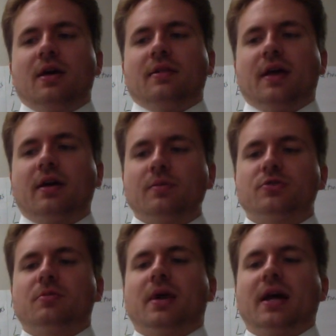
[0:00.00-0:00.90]
that comes
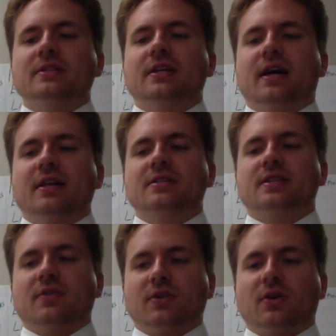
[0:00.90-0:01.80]
from a
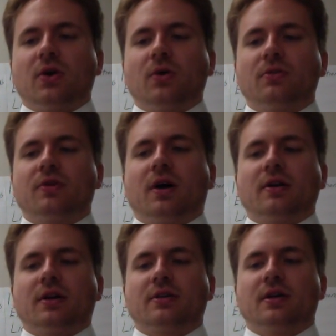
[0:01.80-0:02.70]
1997 code of
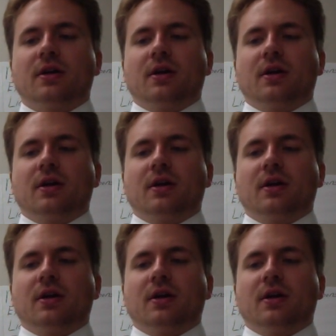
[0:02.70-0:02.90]
conduct